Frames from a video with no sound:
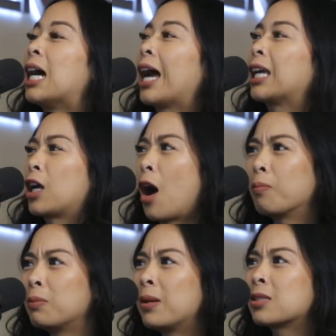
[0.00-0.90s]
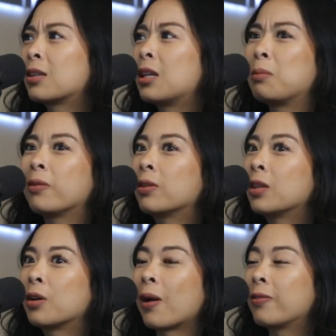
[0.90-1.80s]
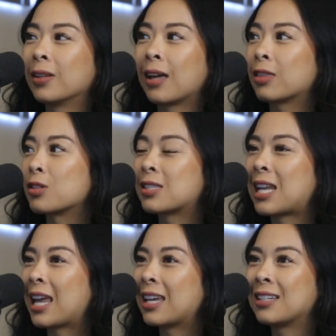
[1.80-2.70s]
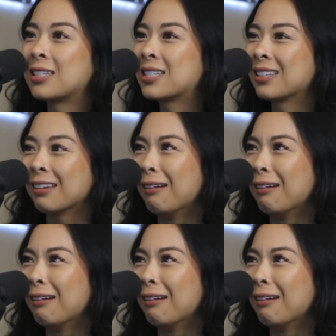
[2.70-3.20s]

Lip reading: I get compliments on them, even though I feel like they're stained